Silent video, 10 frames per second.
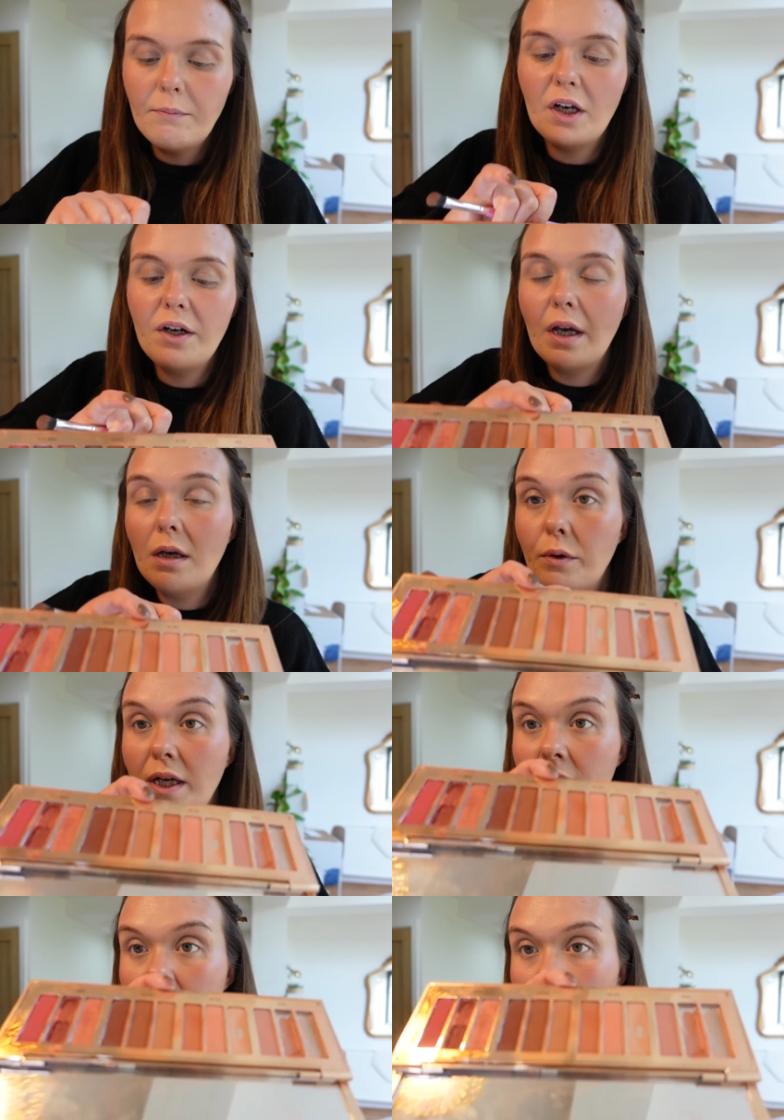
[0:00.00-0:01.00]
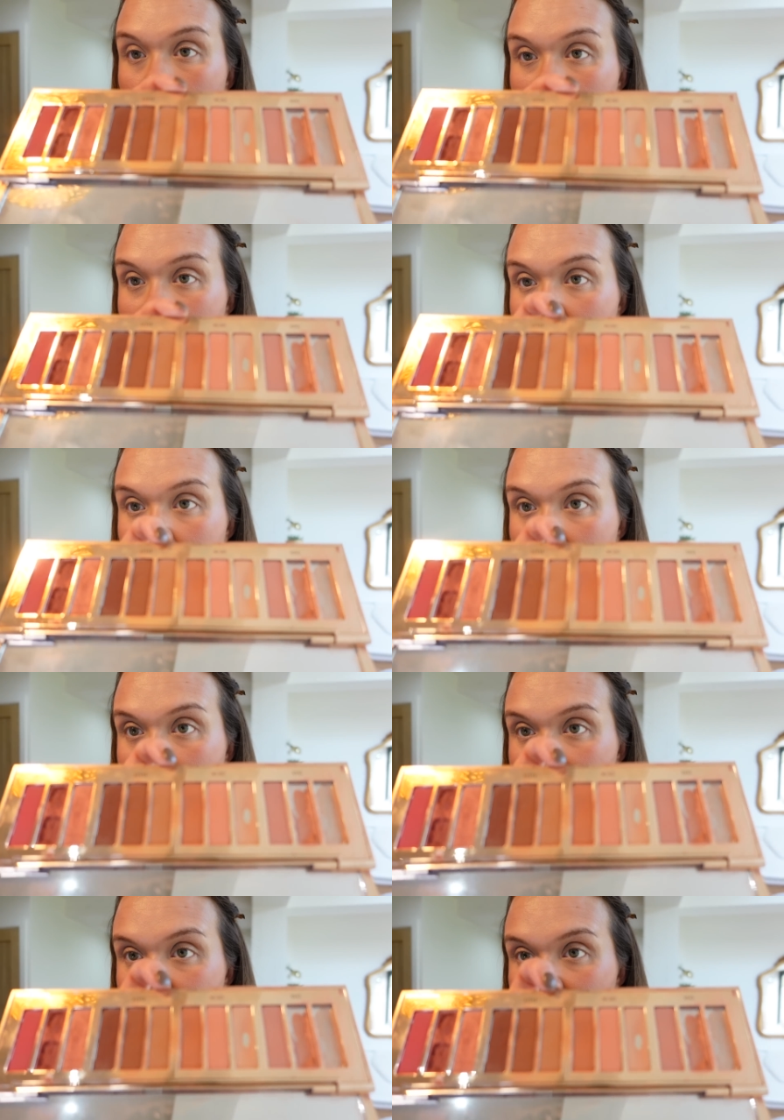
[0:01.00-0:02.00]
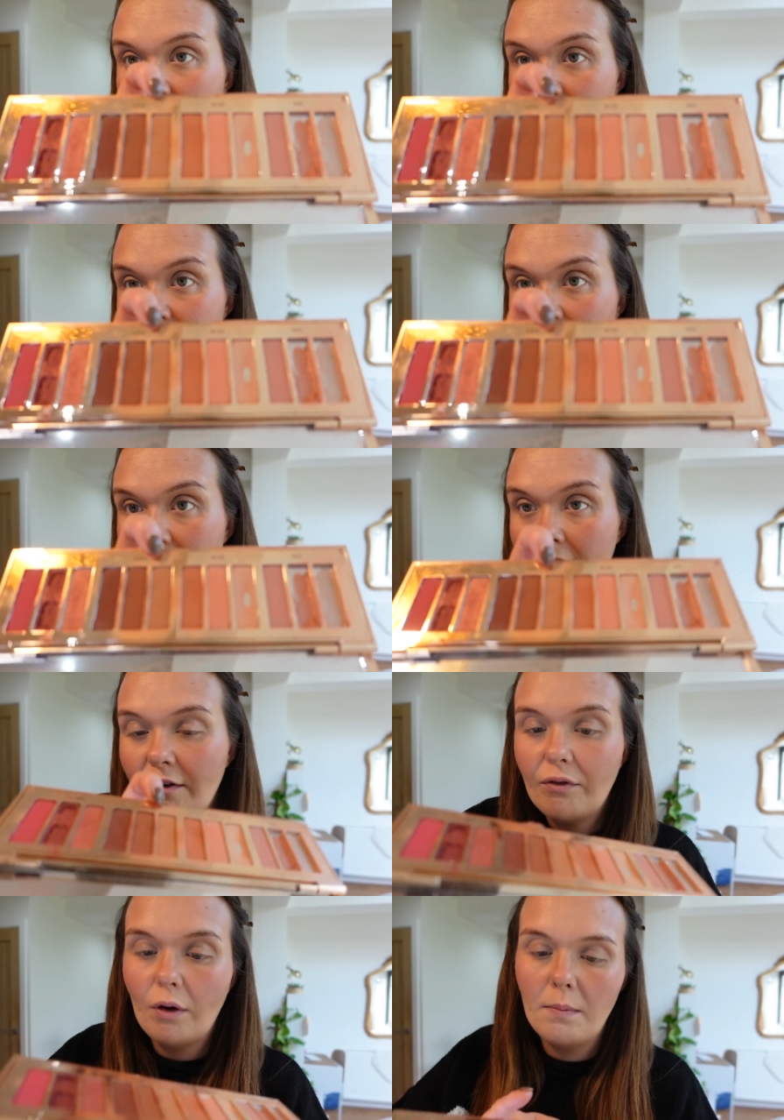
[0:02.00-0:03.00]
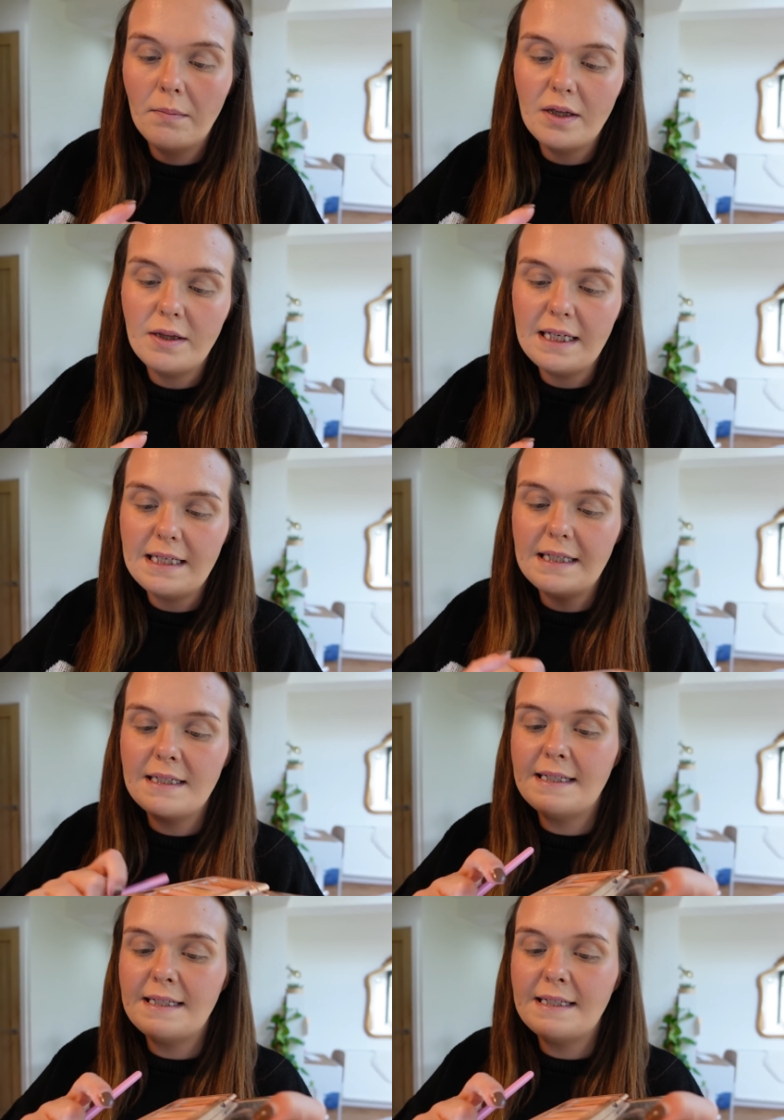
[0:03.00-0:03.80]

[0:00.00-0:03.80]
I'm gonna go in with this shade here from the